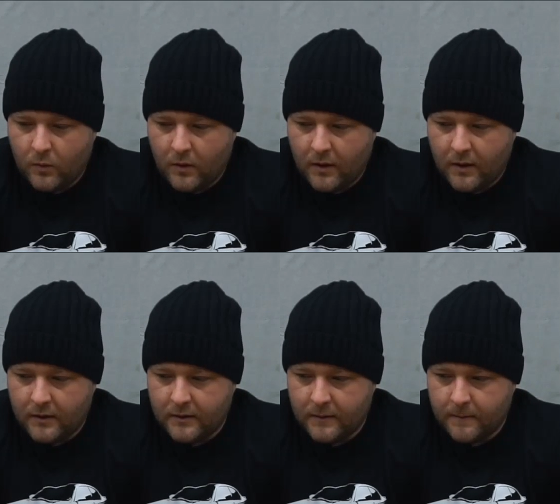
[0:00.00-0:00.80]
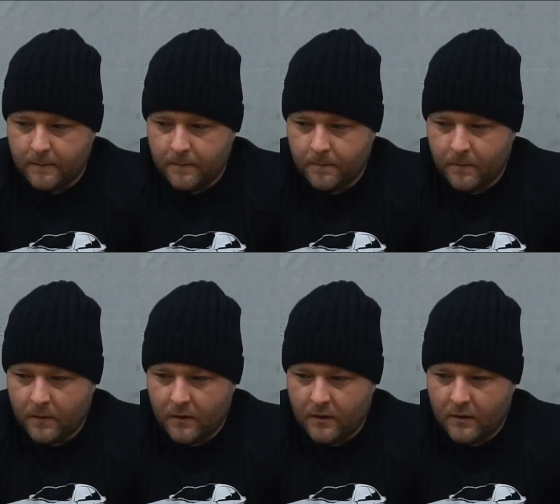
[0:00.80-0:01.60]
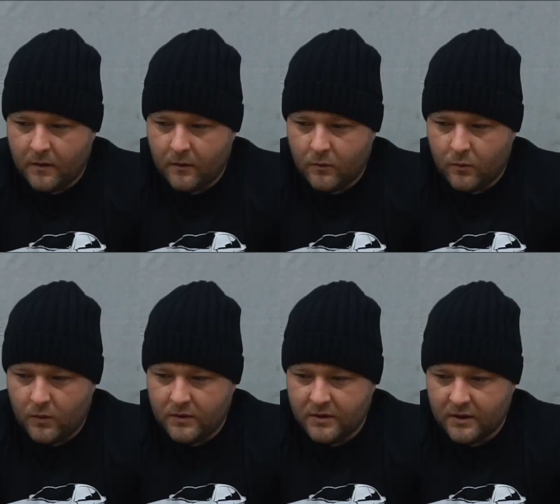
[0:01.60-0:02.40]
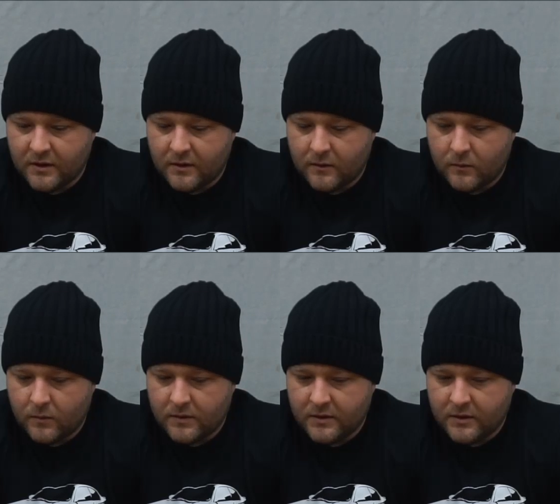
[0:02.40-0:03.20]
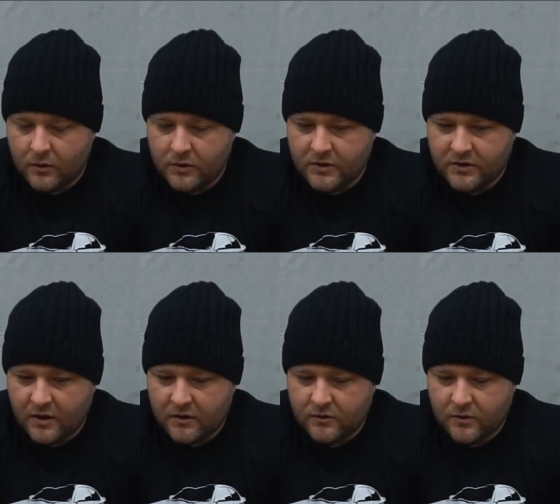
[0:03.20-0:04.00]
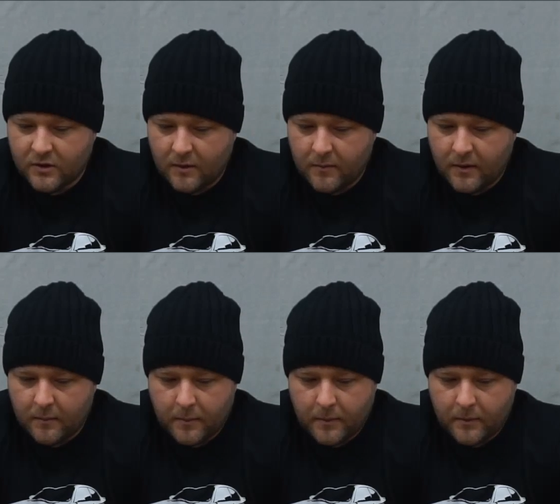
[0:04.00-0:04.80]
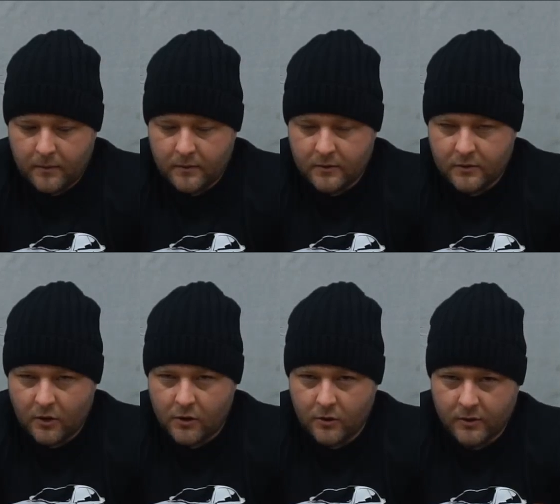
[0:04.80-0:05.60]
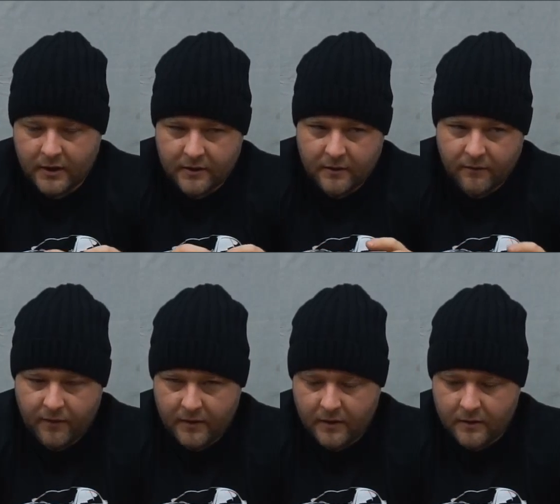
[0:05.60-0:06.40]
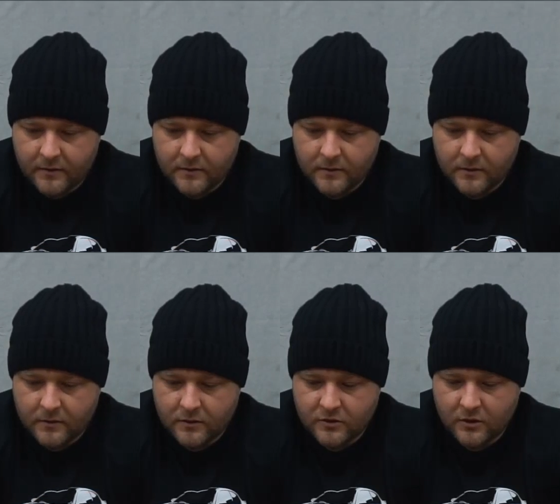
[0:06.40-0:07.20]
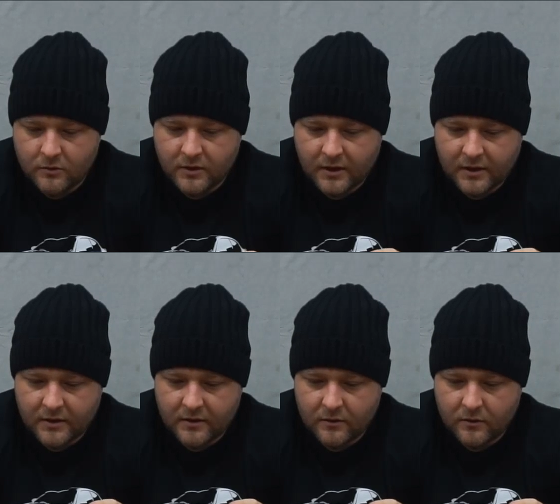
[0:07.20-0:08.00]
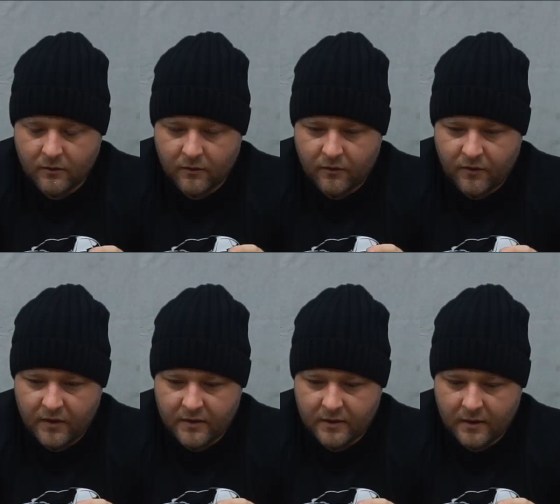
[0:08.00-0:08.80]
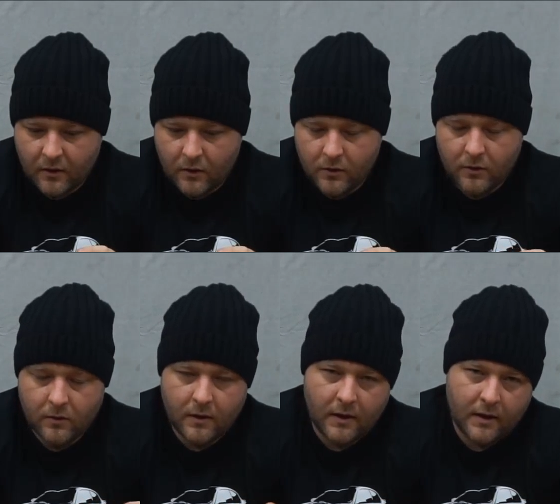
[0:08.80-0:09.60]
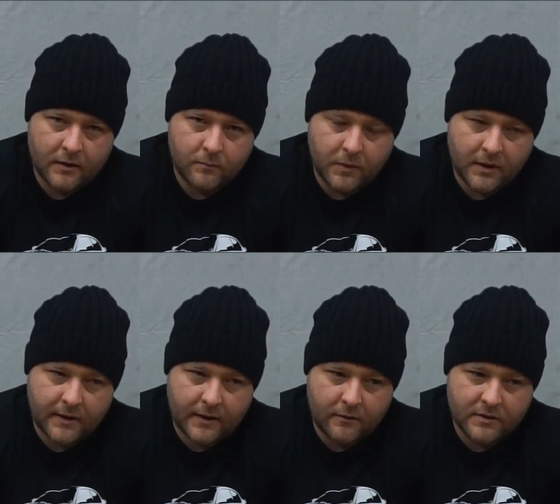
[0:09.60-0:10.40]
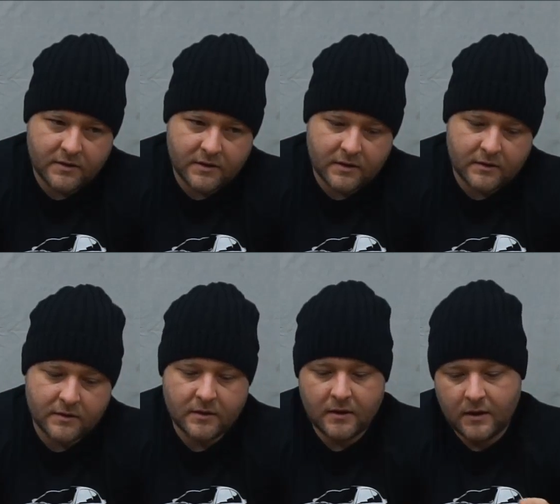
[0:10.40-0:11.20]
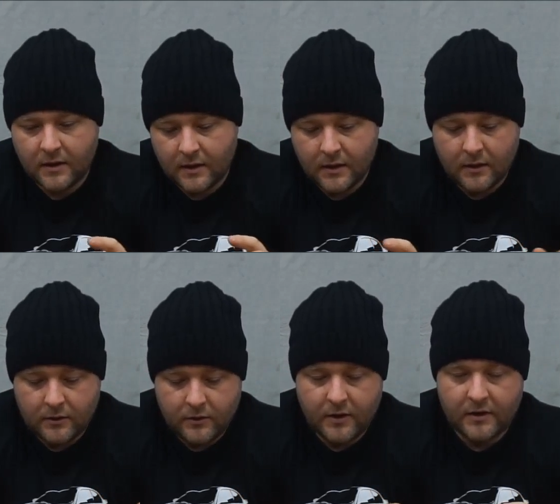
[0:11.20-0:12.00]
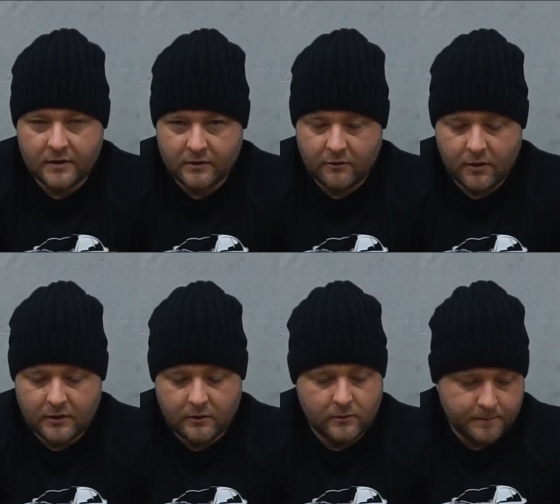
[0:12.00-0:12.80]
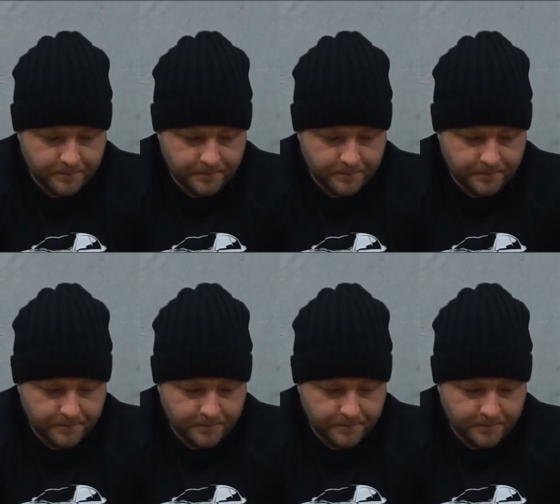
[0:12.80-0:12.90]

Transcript: and when the noise start to come up, the oil getting thinner, so the thin oil and big clearances, you're getting the rattle.